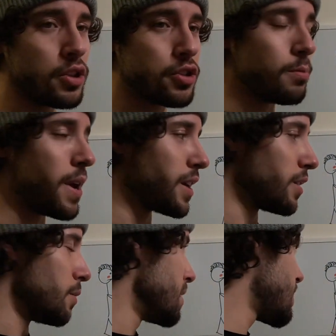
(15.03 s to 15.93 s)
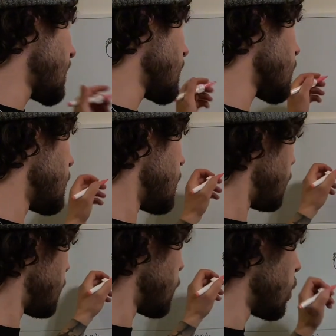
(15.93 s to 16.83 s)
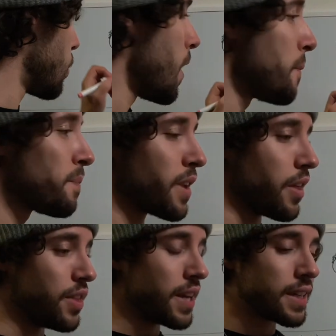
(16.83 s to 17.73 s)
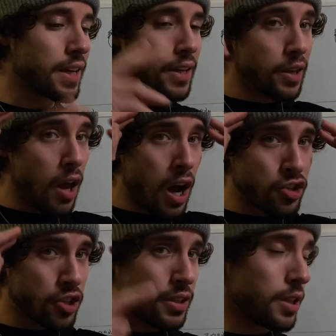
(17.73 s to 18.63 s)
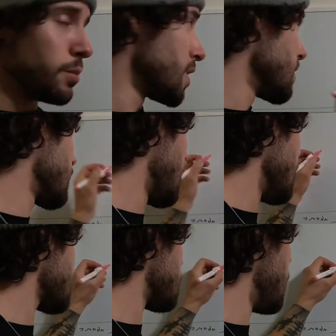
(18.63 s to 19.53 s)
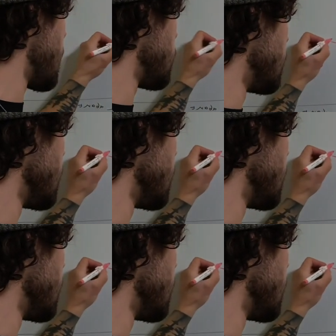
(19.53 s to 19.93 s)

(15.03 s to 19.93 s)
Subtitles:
making the mistake of, thinking logically, because us men, we